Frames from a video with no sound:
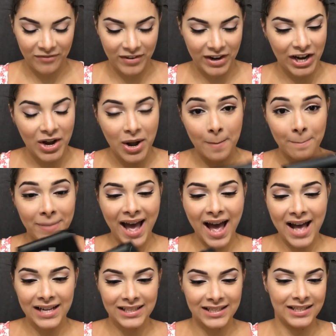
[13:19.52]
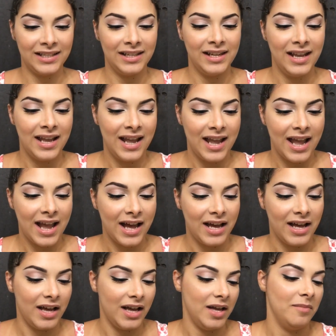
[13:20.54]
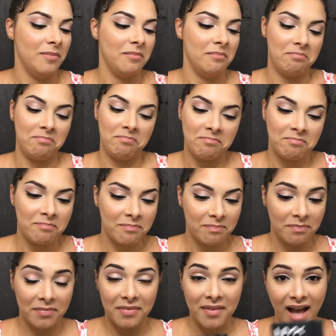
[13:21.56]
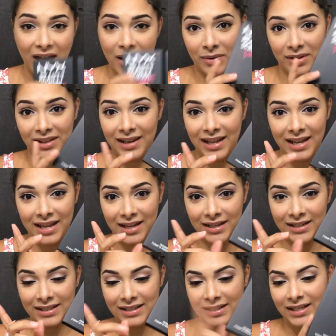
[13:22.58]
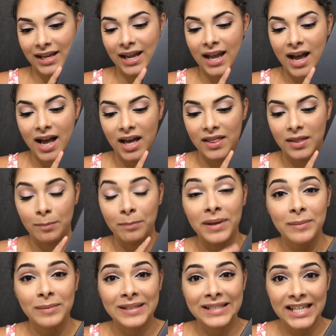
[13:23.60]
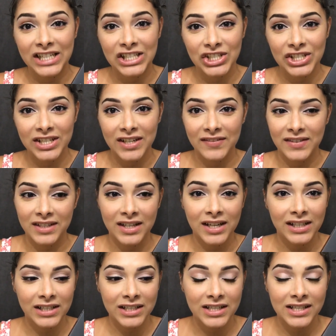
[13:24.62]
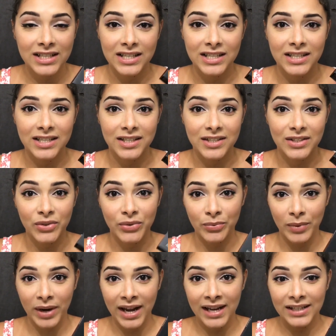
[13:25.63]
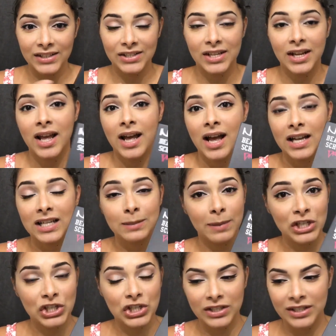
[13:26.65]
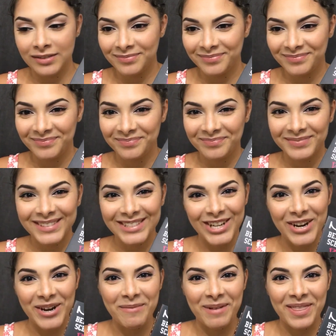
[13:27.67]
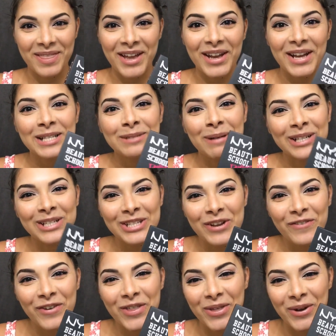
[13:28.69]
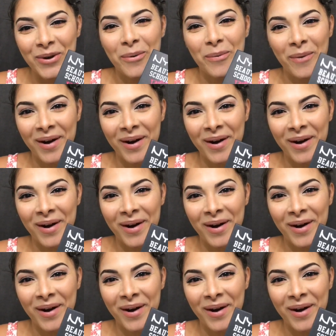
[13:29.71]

Very compact. I really like it. The pigmentation of the colors is great, especially, sorry about that, especially for the